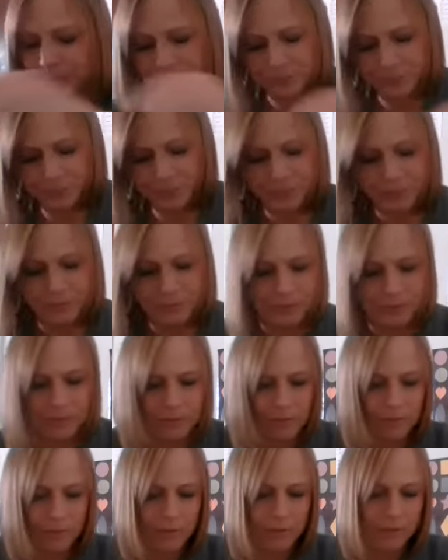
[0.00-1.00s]

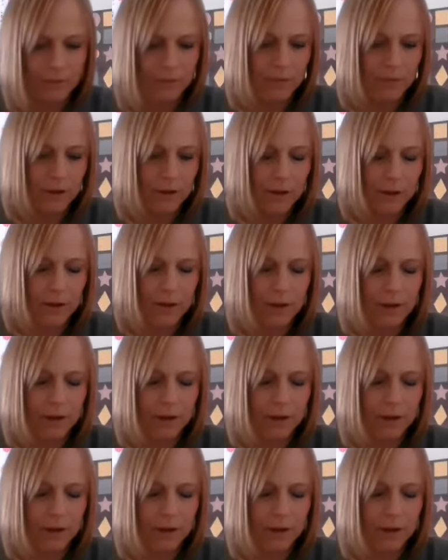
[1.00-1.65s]
(no one is talking)